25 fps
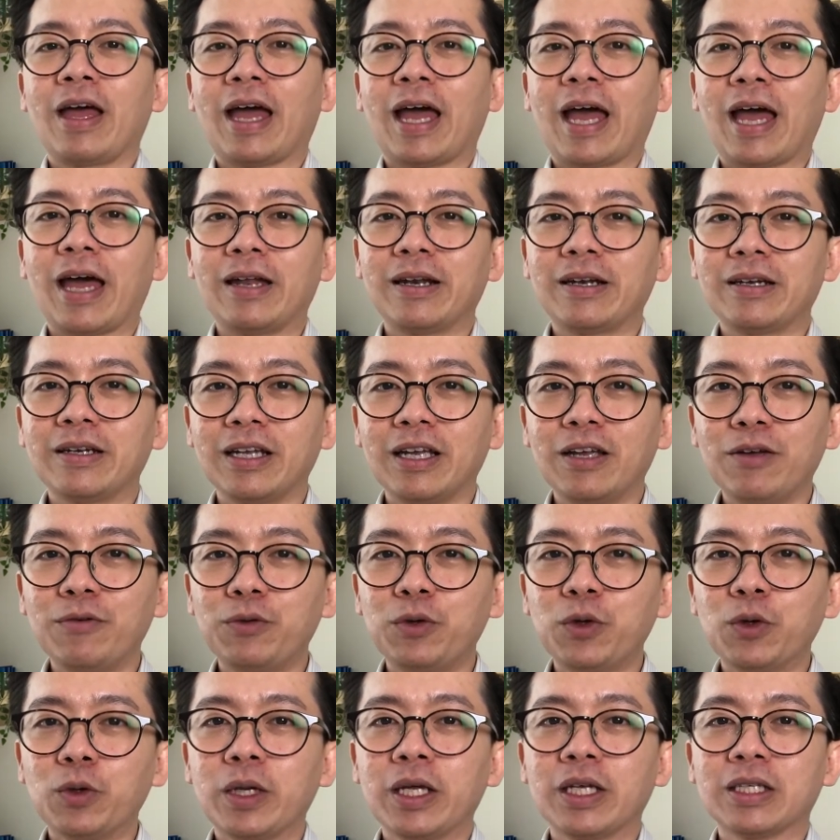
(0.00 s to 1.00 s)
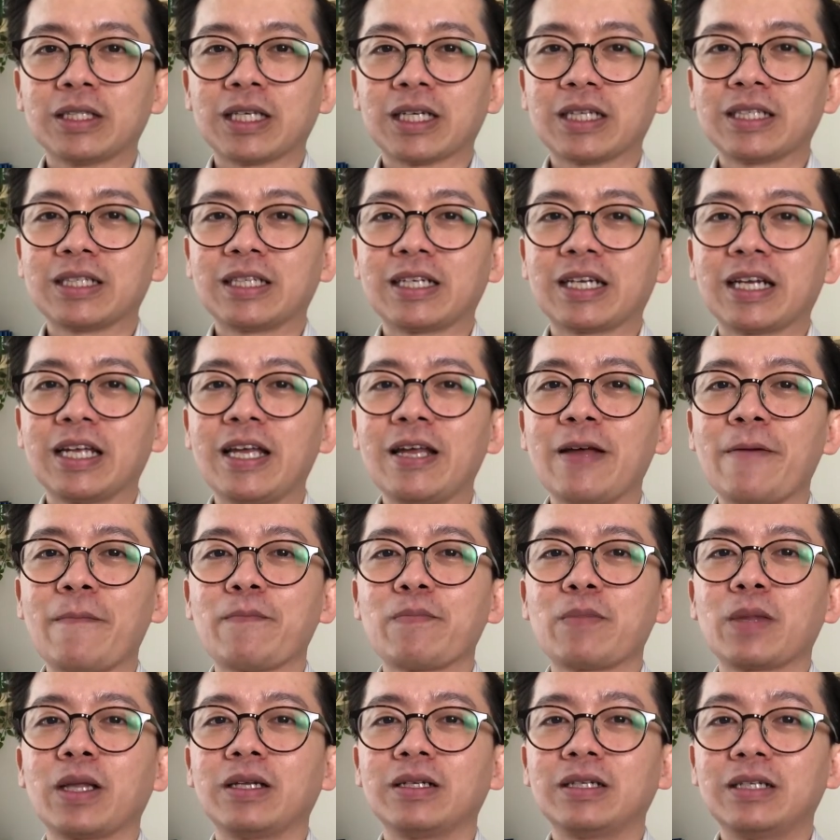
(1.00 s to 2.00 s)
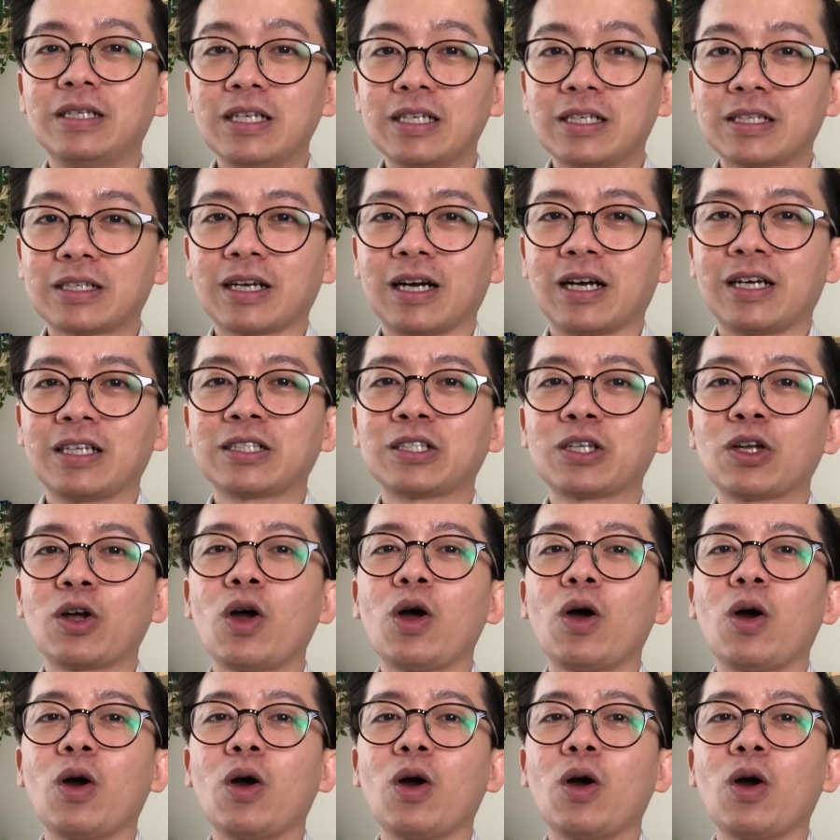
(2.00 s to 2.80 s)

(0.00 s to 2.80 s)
and if you need surgery, discuss